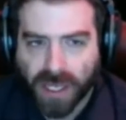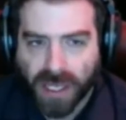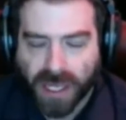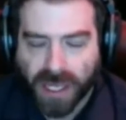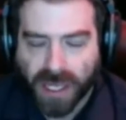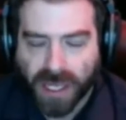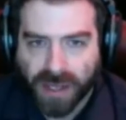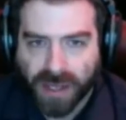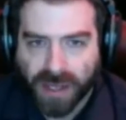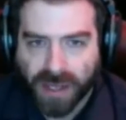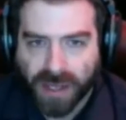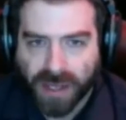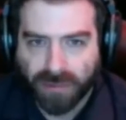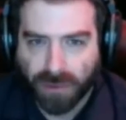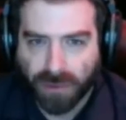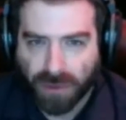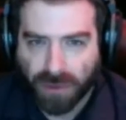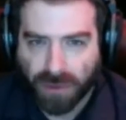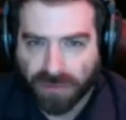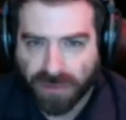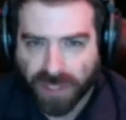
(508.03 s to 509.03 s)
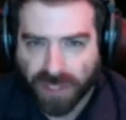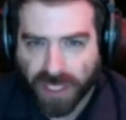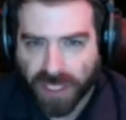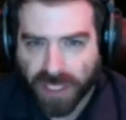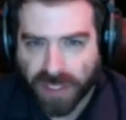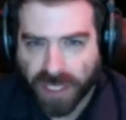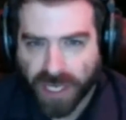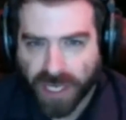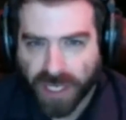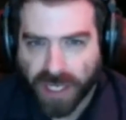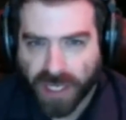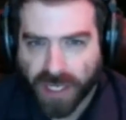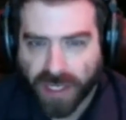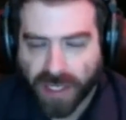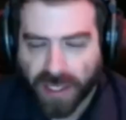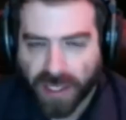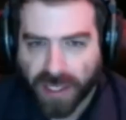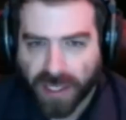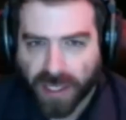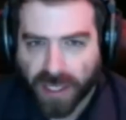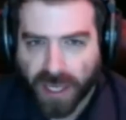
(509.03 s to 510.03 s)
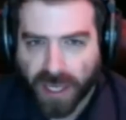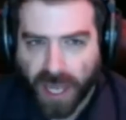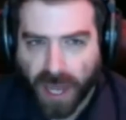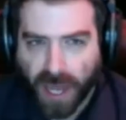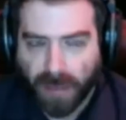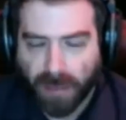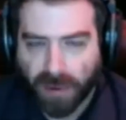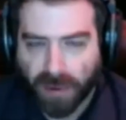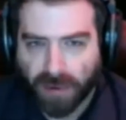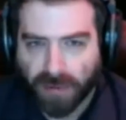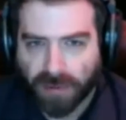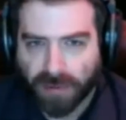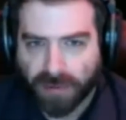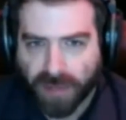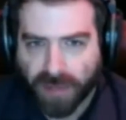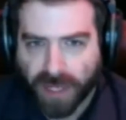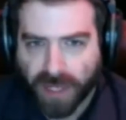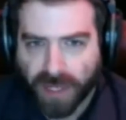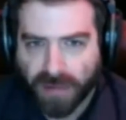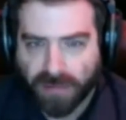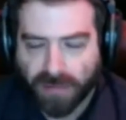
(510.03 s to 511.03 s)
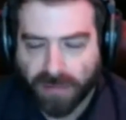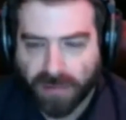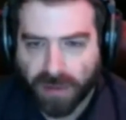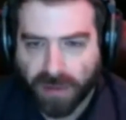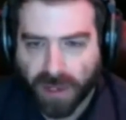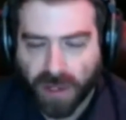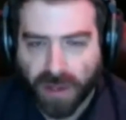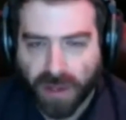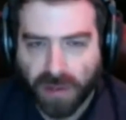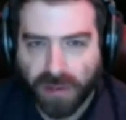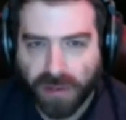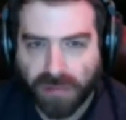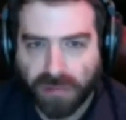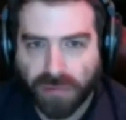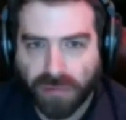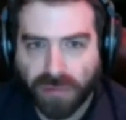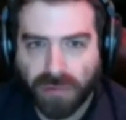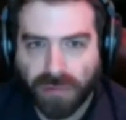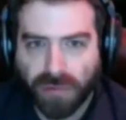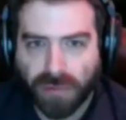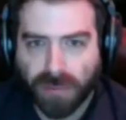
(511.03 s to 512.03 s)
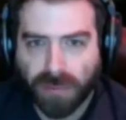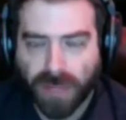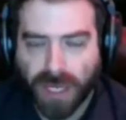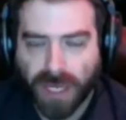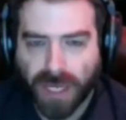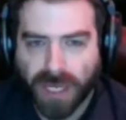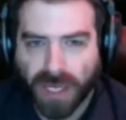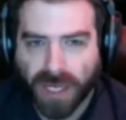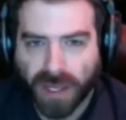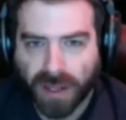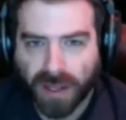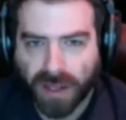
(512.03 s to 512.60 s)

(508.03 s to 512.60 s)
is sort of dictated and perceived through the media,